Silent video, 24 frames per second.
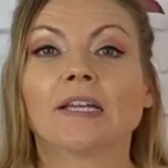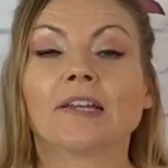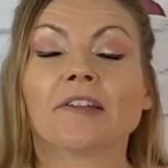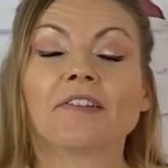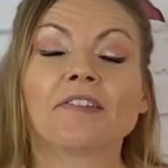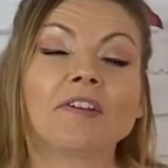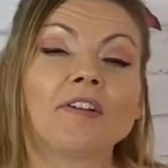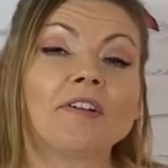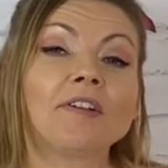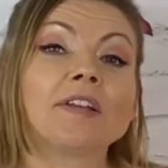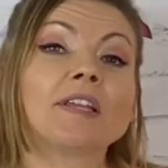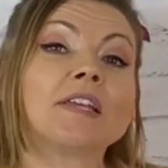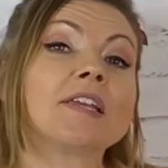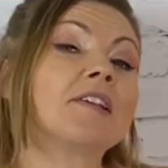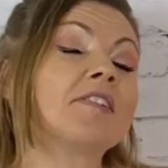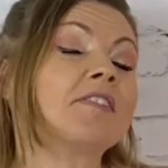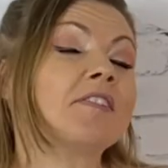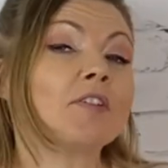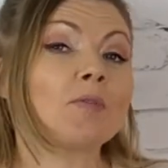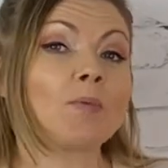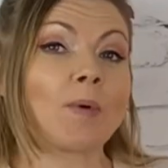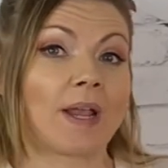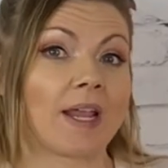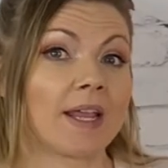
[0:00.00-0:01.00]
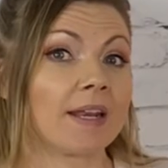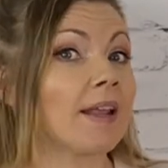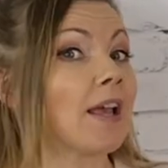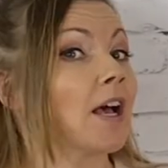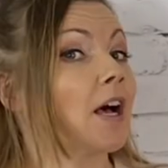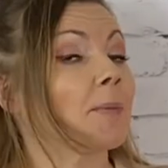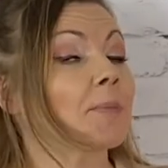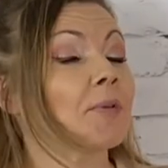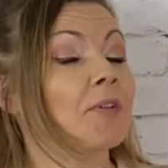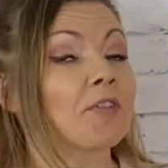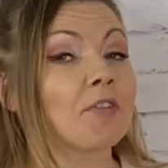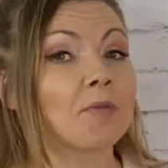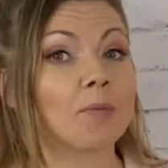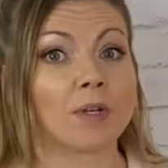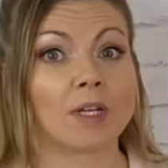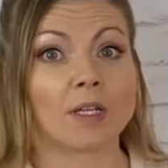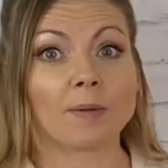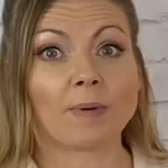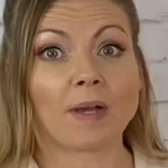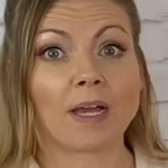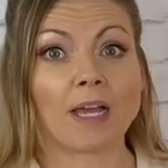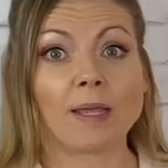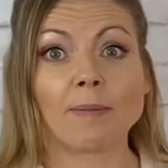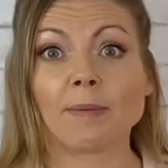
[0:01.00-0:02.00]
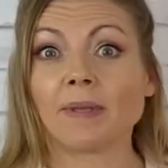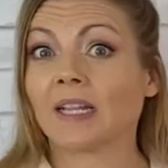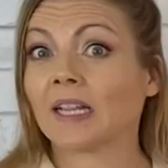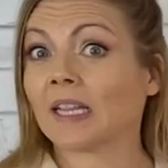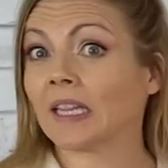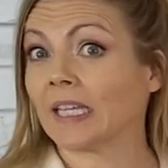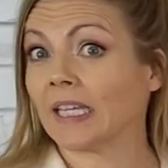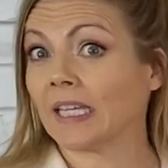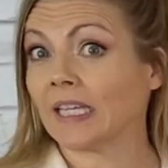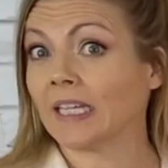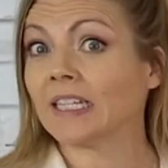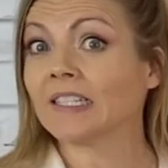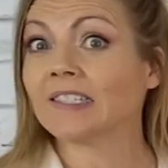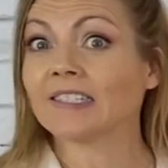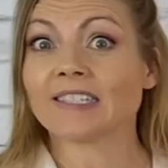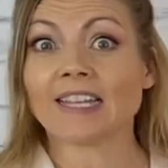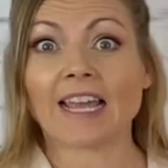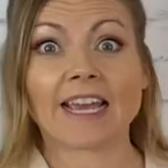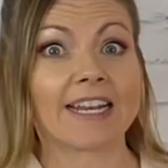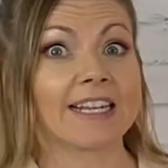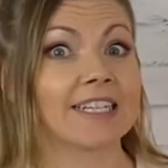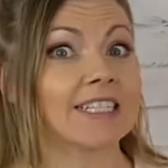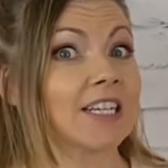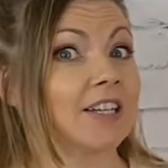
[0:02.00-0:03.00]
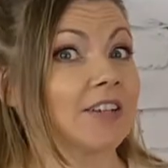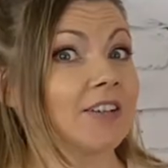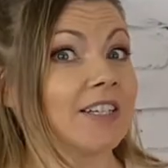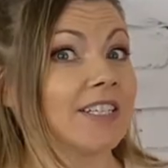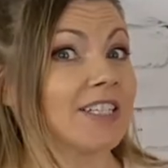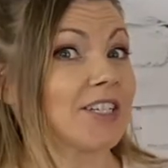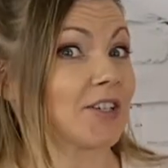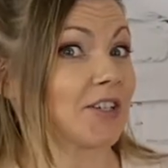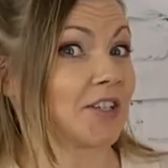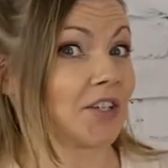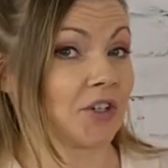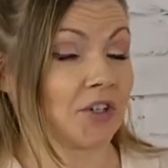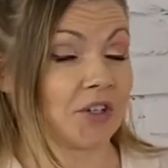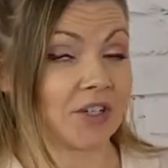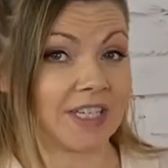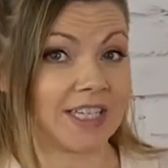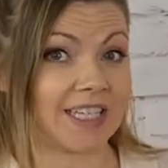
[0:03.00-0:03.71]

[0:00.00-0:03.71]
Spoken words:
Is there an easy way to help your sweetie pie be clean and sanitary during her